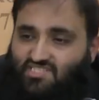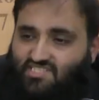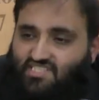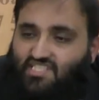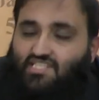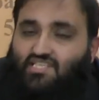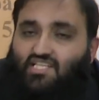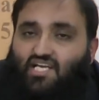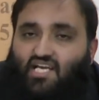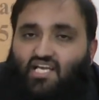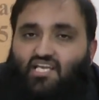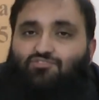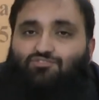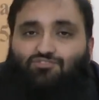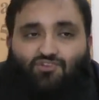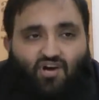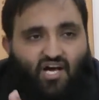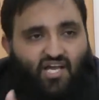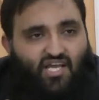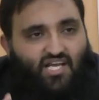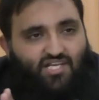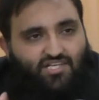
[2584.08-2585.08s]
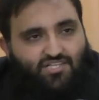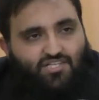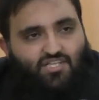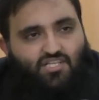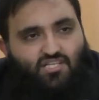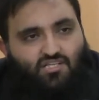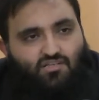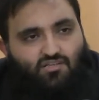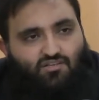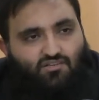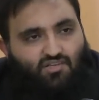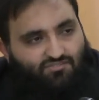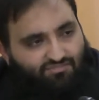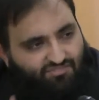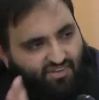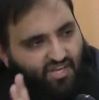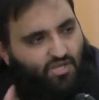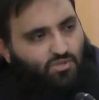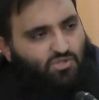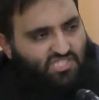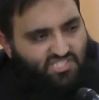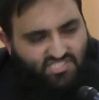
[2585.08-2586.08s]
see that if I had done and
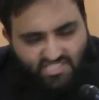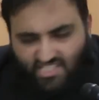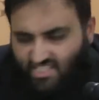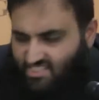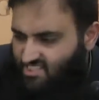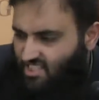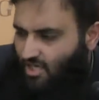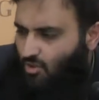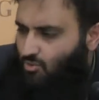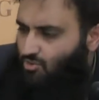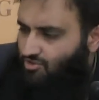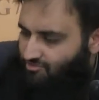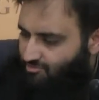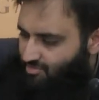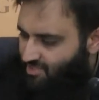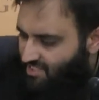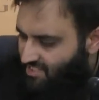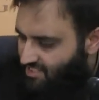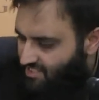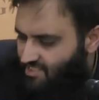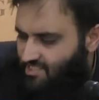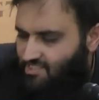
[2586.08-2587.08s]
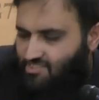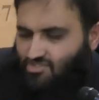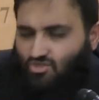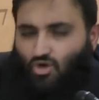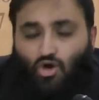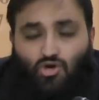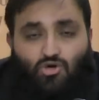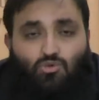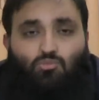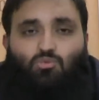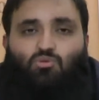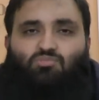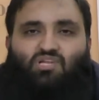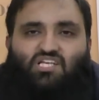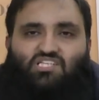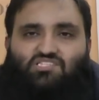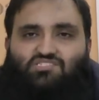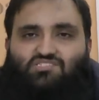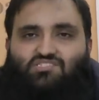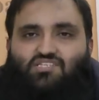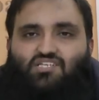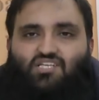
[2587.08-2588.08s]
failed this test, I would have been in this horrible
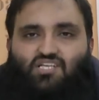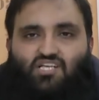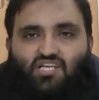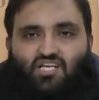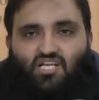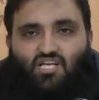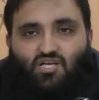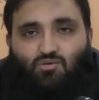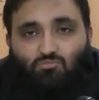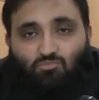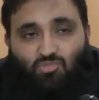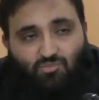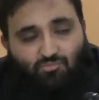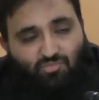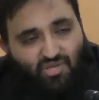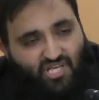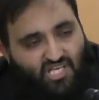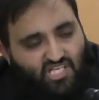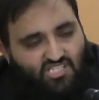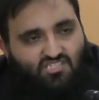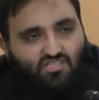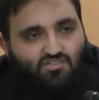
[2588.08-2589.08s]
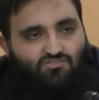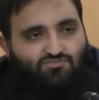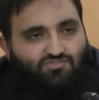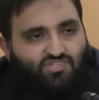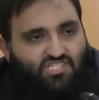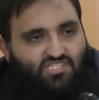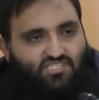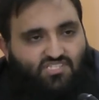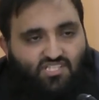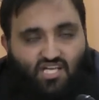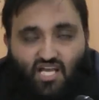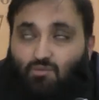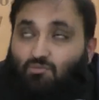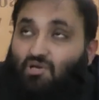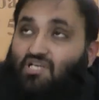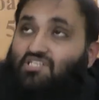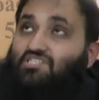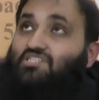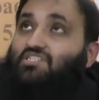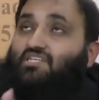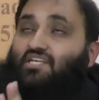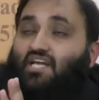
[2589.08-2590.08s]
place. But because of this, I am
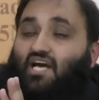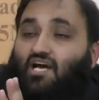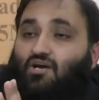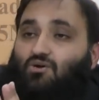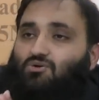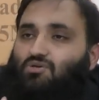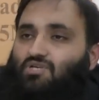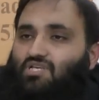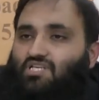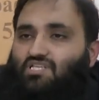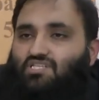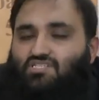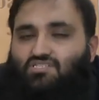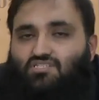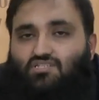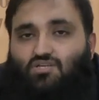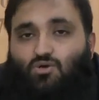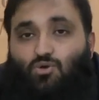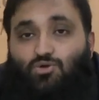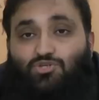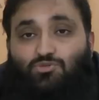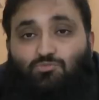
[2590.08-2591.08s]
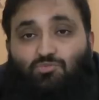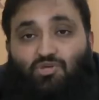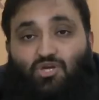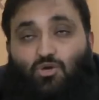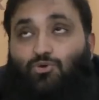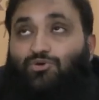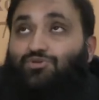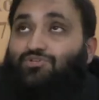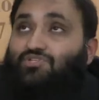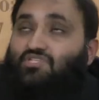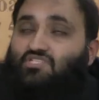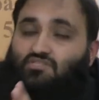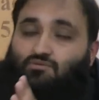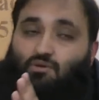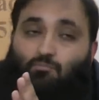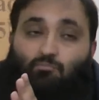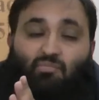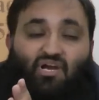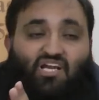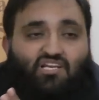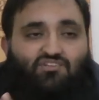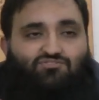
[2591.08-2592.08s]
actually now in this point of going to this
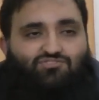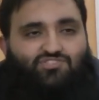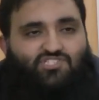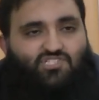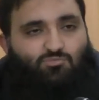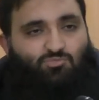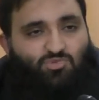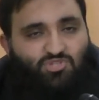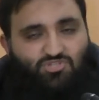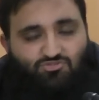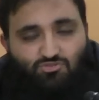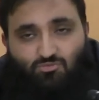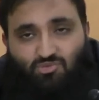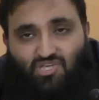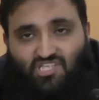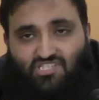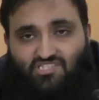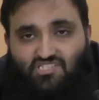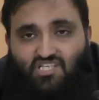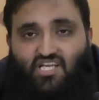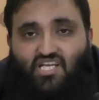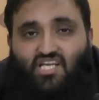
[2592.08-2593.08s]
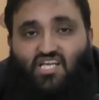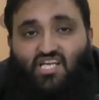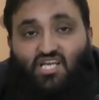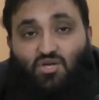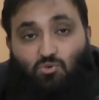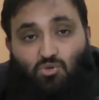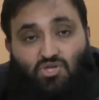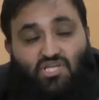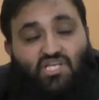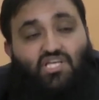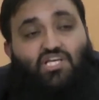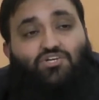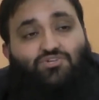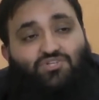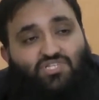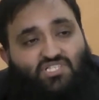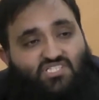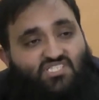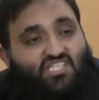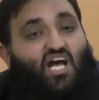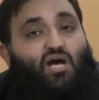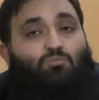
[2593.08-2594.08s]
magnificent, beautiful place. It will
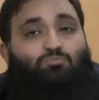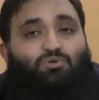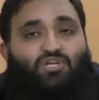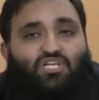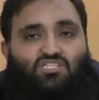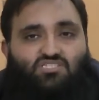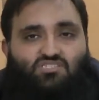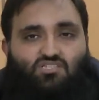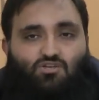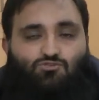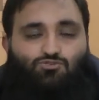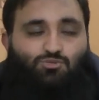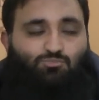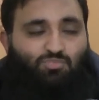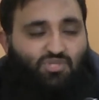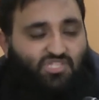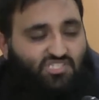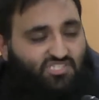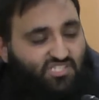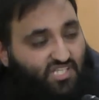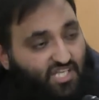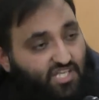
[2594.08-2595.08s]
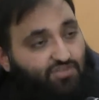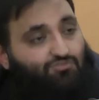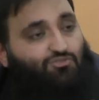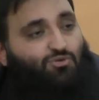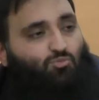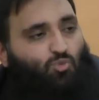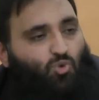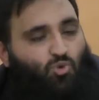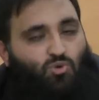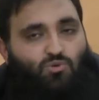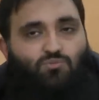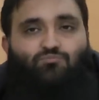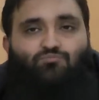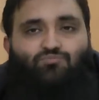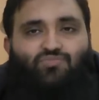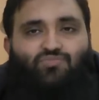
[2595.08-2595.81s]
increase the happiness of the person even more.